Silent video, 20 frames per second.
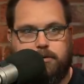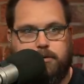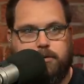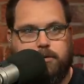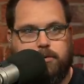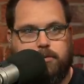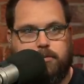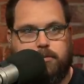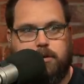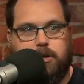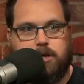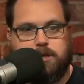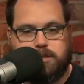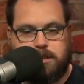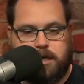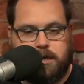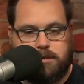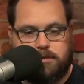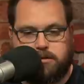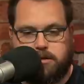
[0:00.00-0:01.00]
who looks
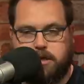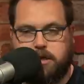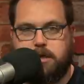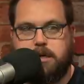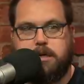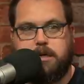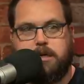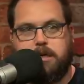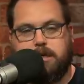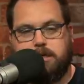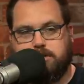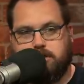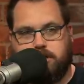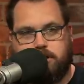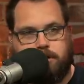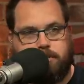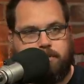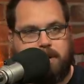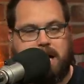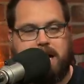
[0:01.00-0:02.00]
excellent, is a
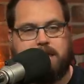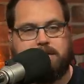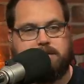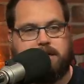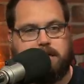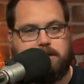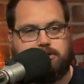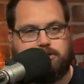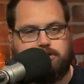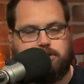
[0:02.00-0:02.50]
good pass catcher.